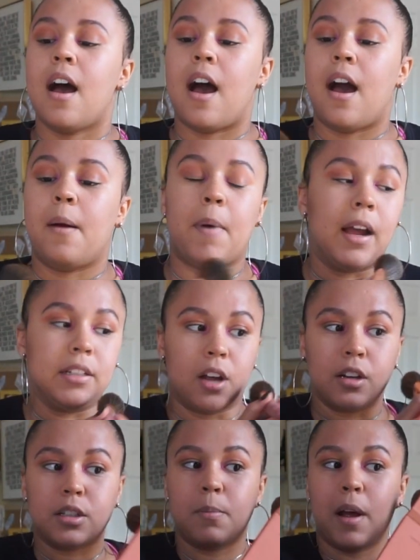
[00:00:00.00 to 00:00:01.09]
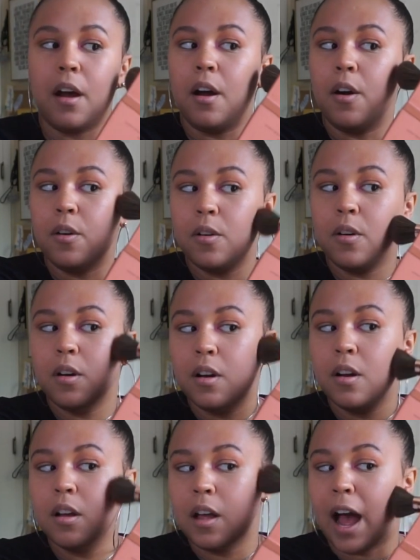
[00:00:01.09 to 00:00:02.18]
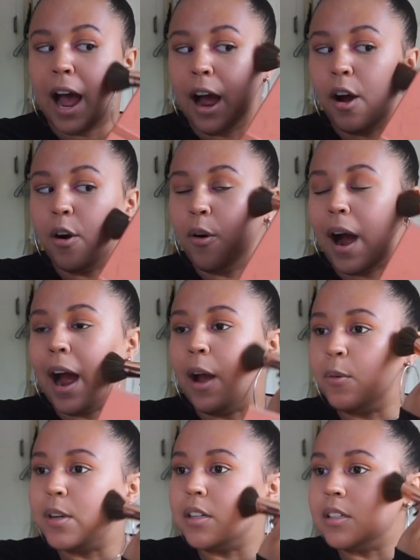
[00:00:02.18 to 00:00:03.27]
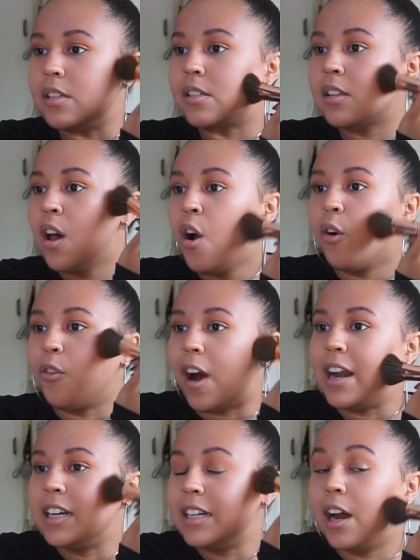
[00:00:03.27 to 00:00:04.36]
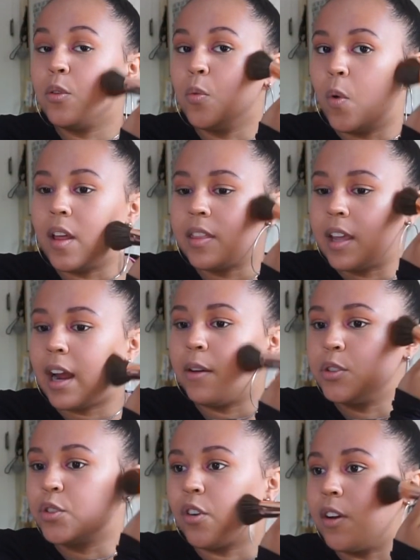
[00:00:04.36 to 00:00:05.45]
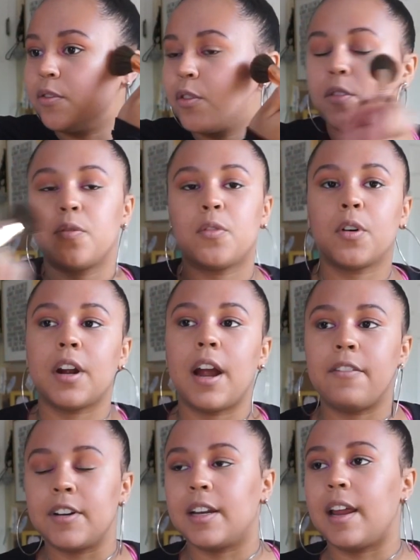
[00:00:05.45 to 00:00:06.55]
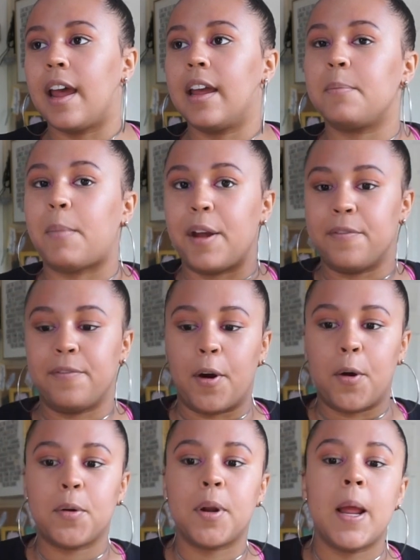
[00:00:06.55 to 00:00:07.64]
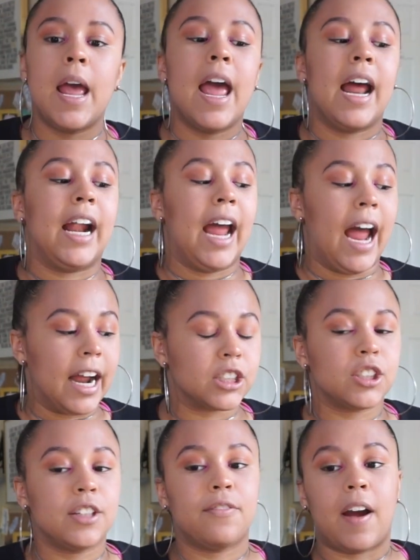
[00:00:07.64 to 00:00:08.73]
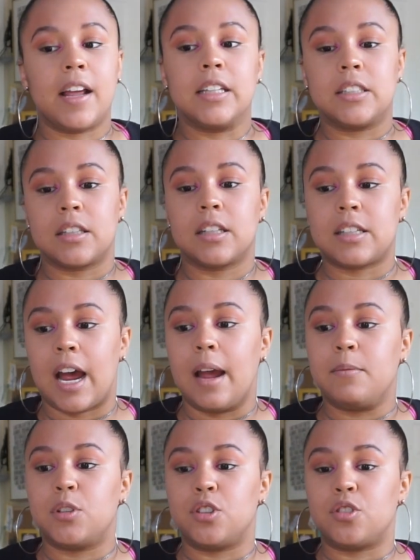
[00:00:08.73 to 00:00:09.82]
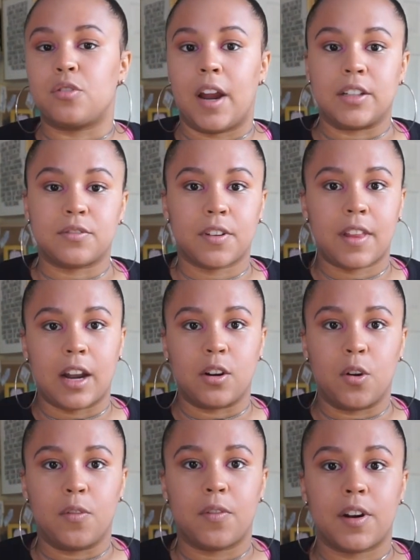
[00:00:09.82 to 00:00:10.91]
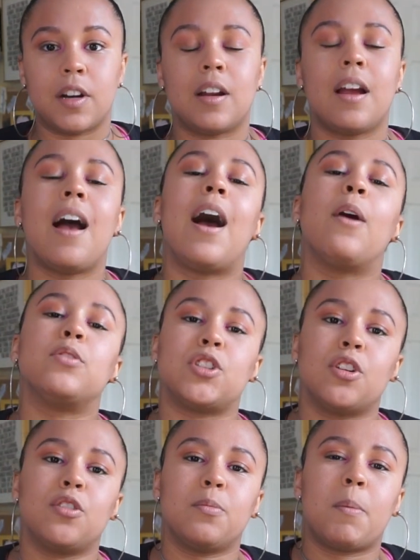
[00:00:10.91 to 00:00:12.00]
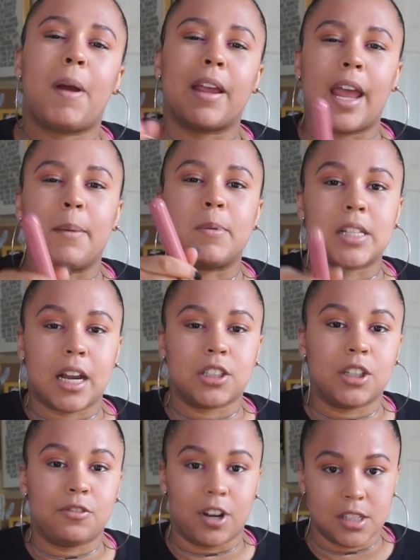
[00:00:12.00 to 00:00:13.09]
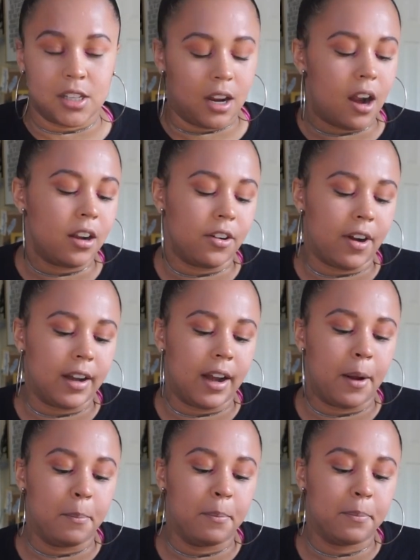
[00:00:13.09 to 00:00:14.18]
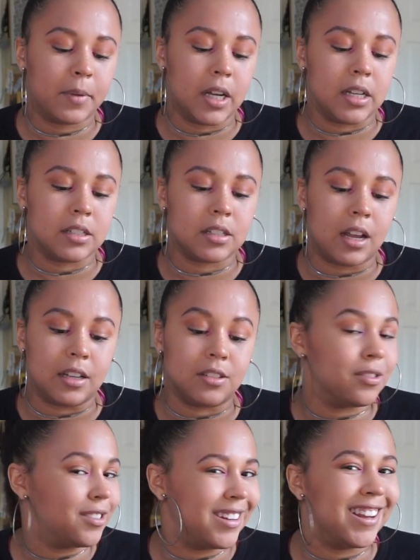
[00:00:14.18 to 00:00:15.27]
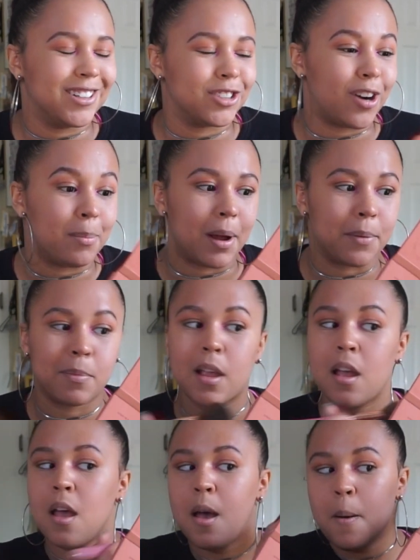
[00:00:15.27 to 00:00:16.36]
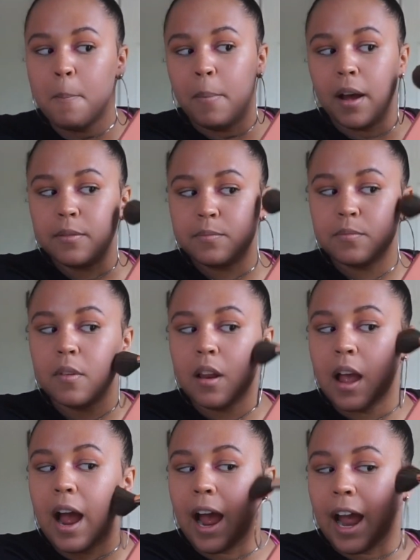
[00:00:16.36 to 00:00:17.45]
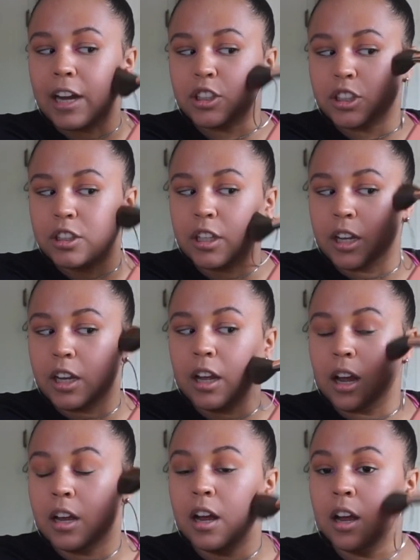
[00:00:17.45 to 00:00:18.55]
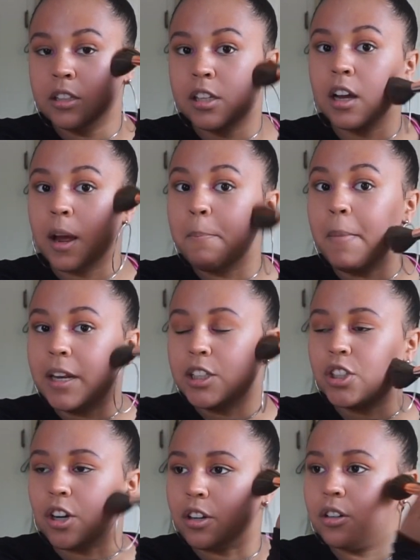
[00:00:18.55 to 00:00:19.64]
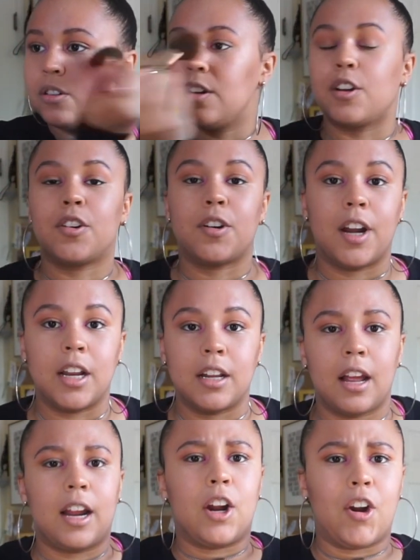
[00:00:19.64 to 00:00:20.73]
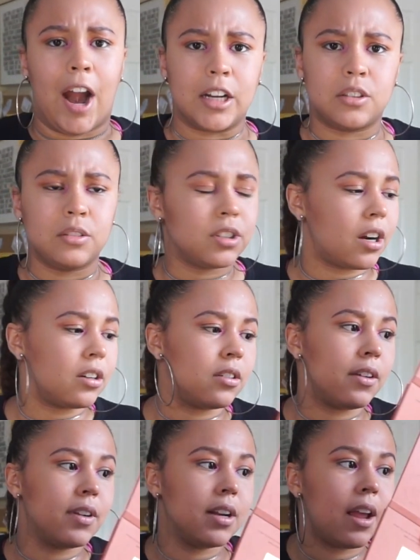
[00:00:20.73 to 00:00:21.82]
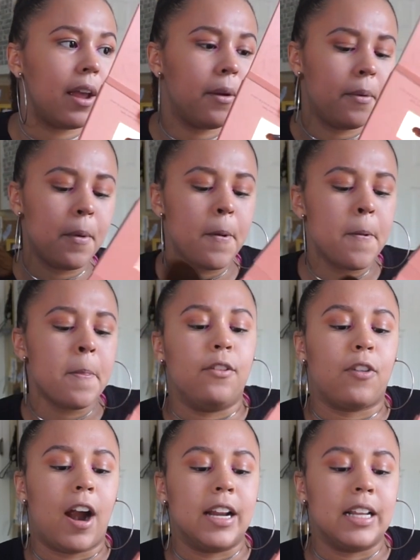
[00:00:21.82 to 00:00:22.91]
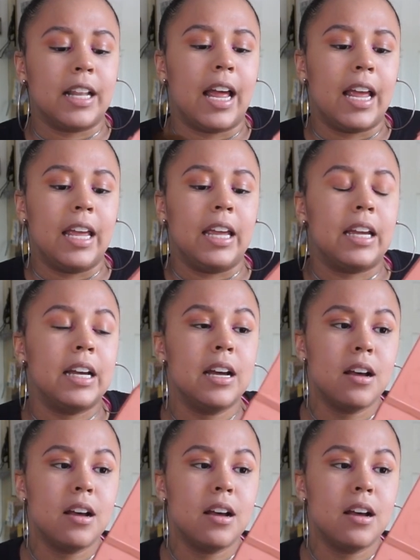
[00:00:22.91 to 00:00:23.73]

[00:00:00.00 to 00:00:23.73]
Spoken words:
I talked about how I was writing down one thing I was grateful for every day in my phone, and I actually finally took the time to transfer that over. I would show you, but my camera's actually resting on it right now because I still didn't get a tripod. But I actually took a mini journal and created like a gratitude journal every day, and writing like